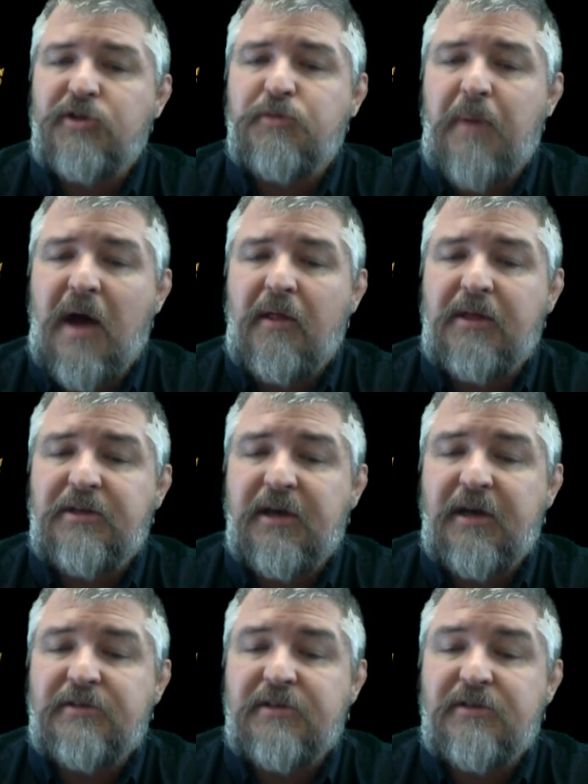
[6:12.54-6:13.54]

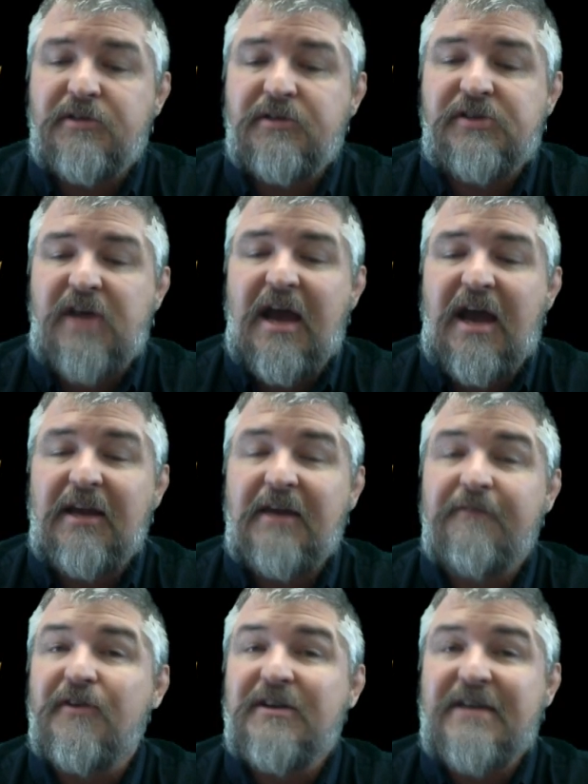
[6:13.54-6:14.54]
politics and society
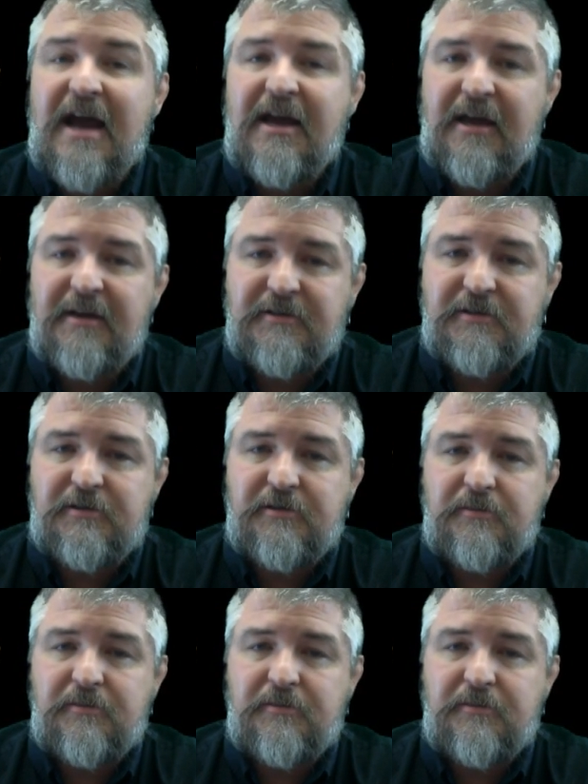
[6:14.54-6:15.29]
for decades.